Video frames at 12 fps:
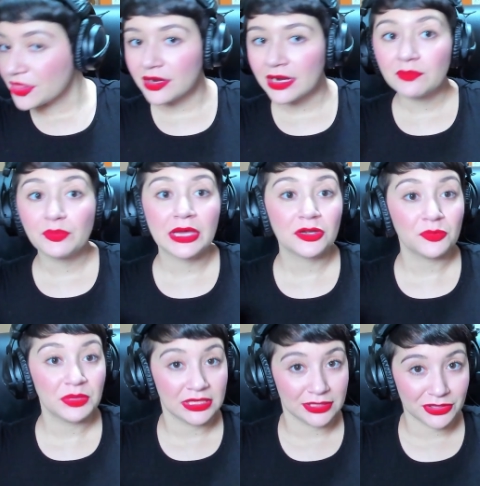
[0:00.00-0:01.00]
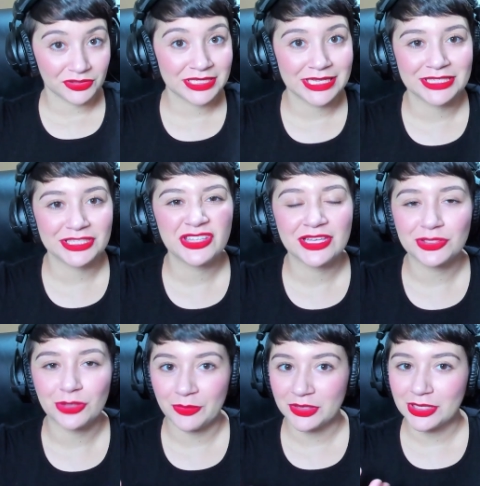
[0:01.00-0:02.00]
There had better be another season to
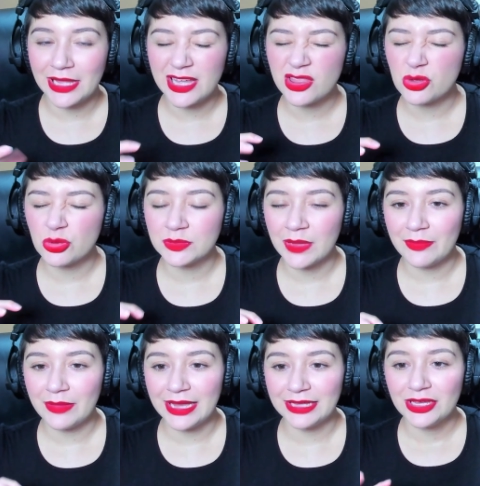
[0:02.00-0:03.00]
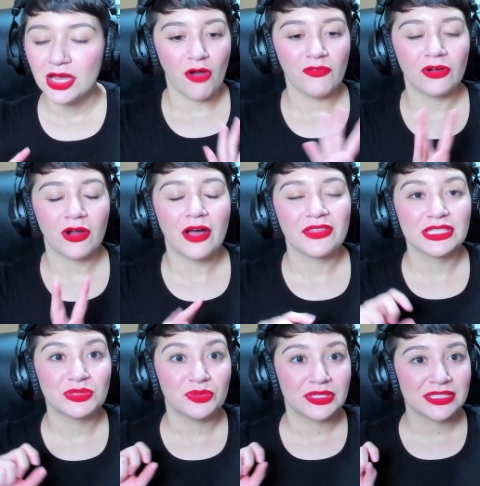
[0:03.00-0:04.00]
this or I'm gonna like lose my mind. Overall,
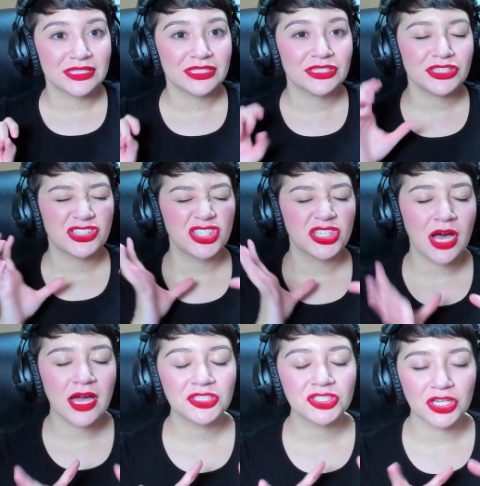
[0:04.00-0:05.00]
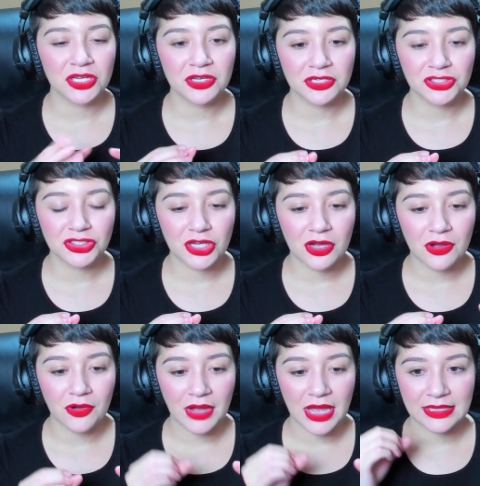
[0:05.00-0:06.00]
this was such a good
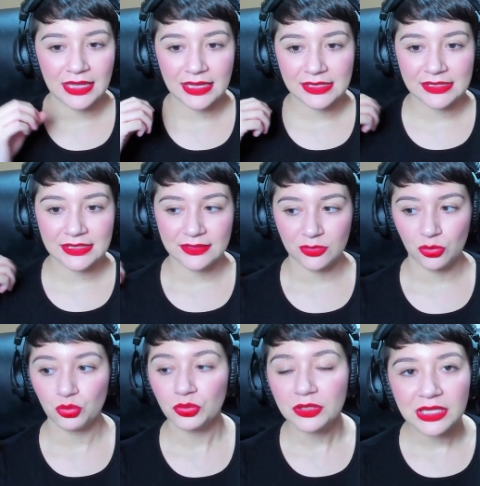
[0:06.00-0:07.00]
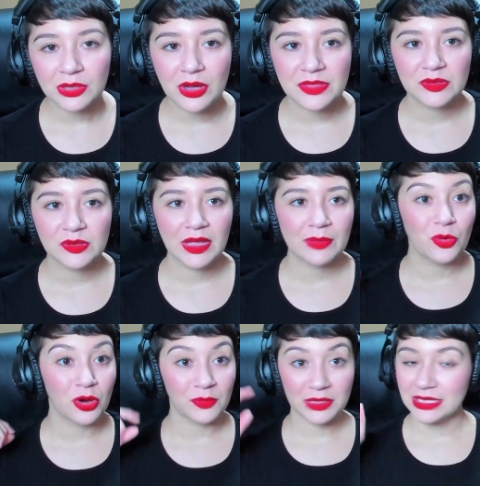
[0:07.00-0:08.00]
show and I really want them to make
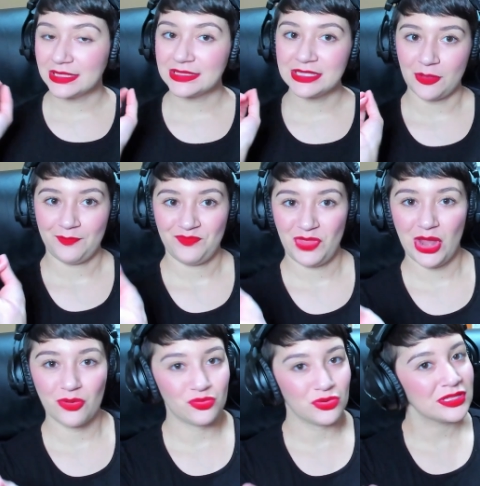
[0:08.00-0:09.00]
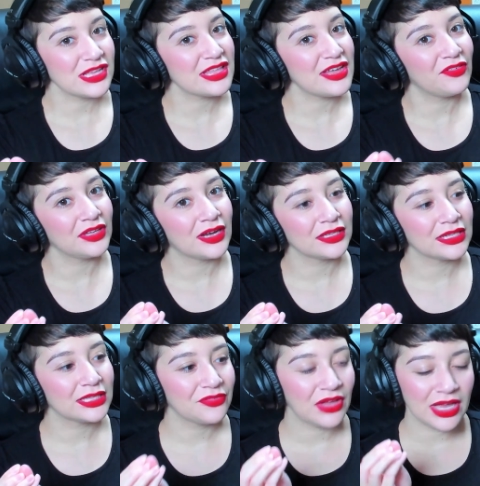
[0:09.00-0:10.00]
more because they're really leaving it on
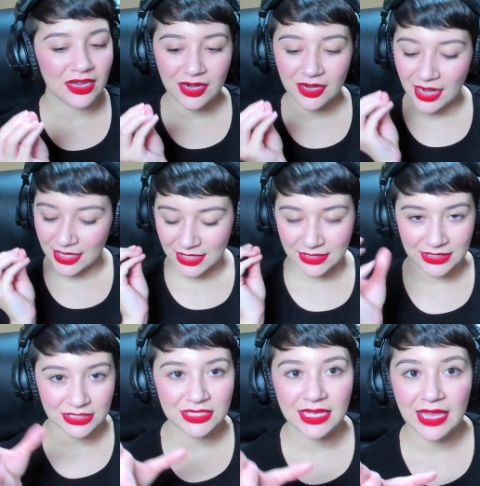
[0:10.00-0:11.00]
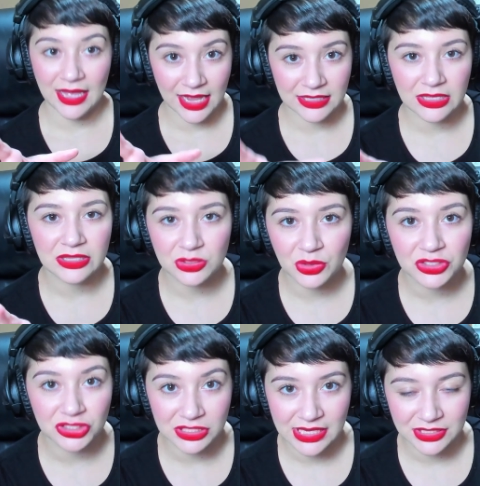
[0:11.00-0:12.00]
a cliffhanger and I need these
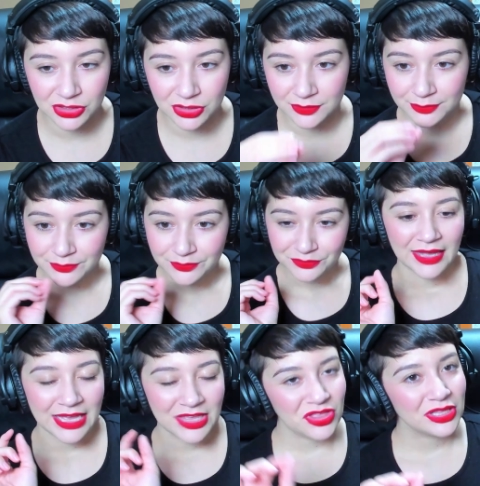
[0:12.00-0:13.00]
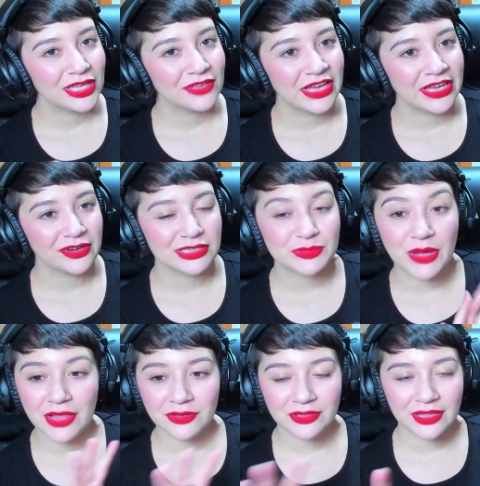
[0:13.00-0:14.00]
questions answered. Hate the cliffhangers,
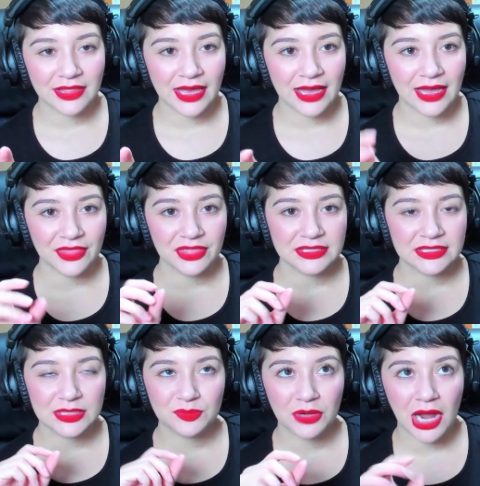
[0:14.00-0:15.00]
but other than that, this is